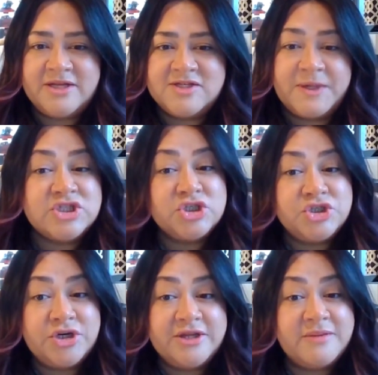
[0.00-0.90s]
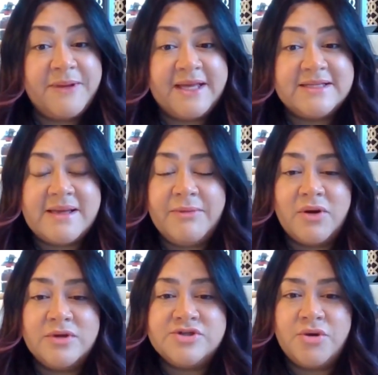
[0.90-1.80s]
especially during the pandemic
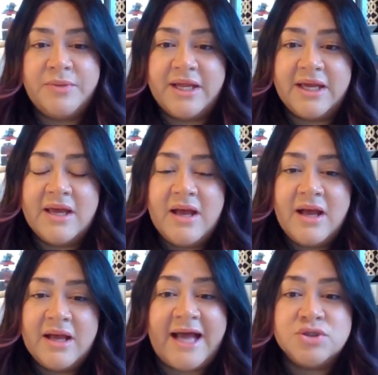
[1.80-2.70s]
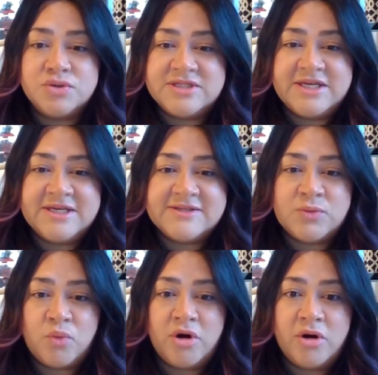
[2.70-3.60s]
when so many casualties
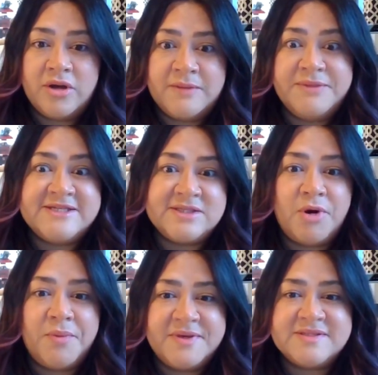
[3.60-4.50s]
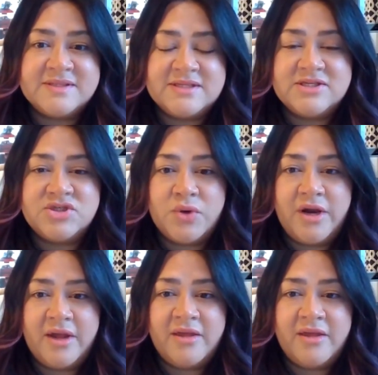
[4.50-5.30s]
were small businesses during,